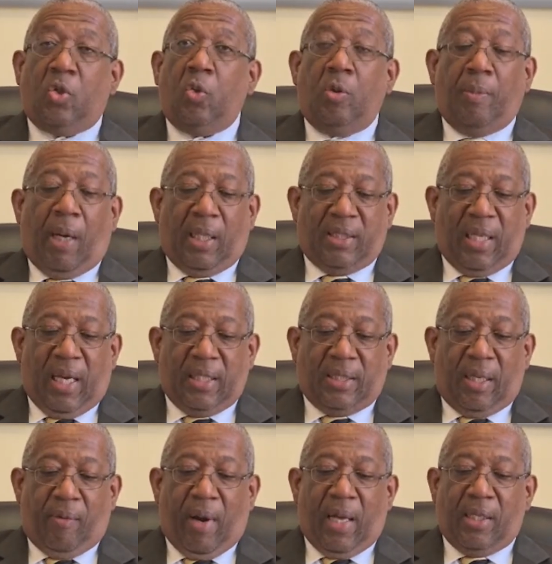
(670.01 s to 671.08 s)
Toolbox
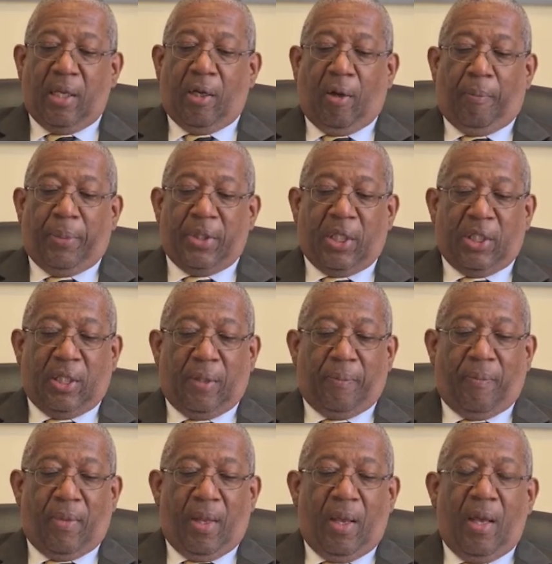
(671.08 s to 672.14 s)
essay writing competition.